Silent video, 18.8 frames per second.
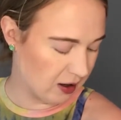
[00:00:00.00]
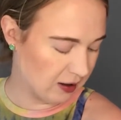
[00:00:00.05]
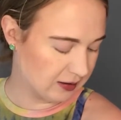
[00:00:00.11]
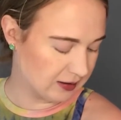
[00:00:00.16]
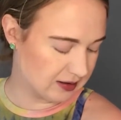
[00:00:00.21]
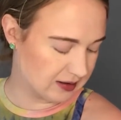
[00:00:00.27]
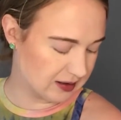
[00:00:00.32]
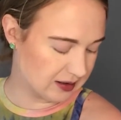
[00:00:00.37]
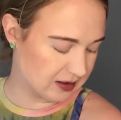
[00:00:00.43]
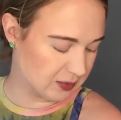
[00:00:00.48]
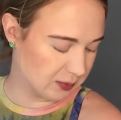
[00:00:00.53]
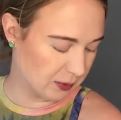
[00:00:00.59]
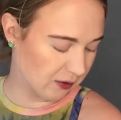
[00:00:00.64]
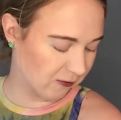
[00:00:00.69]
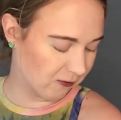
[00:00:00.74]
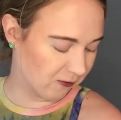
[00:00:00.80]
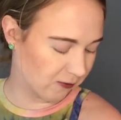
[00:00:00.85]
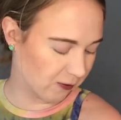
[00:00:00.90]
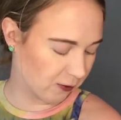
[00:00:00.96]
This is my
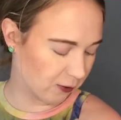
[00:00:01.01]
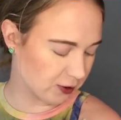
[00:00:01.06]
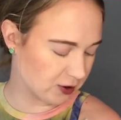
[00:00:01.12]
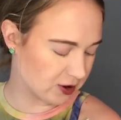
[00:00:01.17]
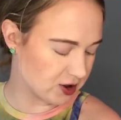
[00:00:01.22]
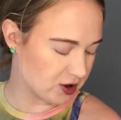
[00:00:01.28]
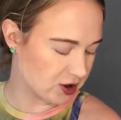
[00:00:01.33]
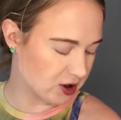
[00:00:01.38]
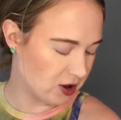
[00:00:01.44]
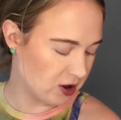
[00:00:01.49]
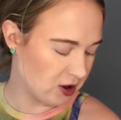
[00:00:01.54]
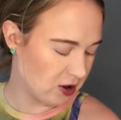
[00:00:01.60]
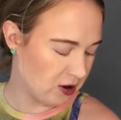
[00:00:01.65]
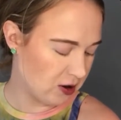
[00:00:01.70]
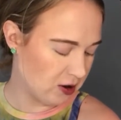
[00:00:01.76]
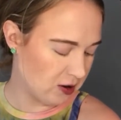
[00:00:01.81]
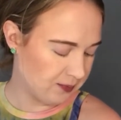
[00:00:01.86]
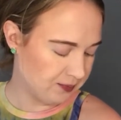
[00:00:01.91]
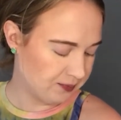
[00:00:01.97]
first
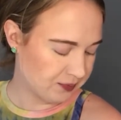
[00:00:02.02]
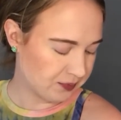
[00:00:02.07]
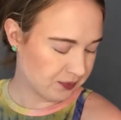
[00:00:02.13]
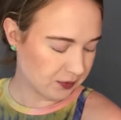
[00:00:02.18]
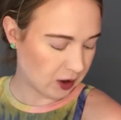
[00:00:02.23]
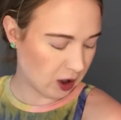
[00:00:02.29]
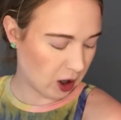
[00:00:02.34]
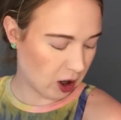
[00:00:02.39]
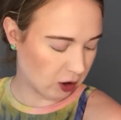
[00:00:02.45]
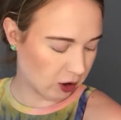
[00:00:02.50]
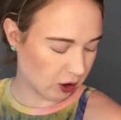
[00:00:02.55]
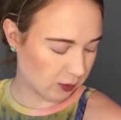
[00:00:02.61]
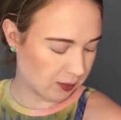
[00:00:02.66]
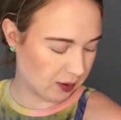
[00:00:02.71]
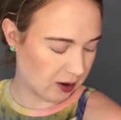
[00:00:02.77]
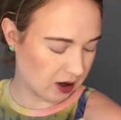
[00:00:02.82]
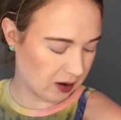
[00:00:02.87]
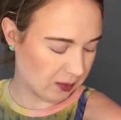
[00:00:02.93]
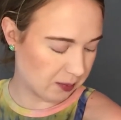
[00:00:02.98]

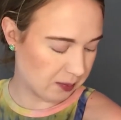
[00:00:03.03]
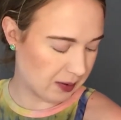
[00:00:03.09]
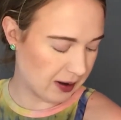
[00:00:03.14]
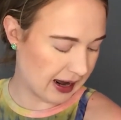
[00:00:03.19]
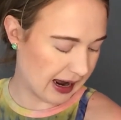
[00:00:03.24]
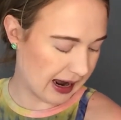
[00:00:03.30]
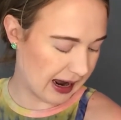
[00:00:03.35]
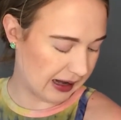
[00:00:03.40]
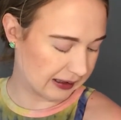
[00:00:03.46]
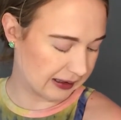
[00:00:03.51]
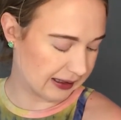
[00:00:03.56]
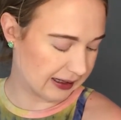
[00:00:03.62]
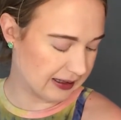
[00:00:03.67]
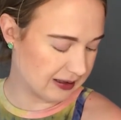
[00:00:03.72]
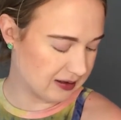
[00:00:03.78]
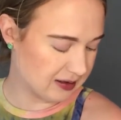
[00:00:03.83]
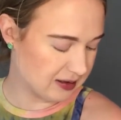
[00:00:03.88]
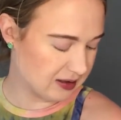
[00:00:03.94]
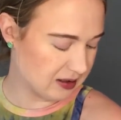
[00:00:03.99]
ColourPop
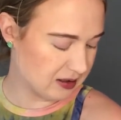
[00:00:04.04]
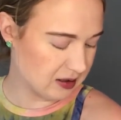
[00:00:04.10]
palette.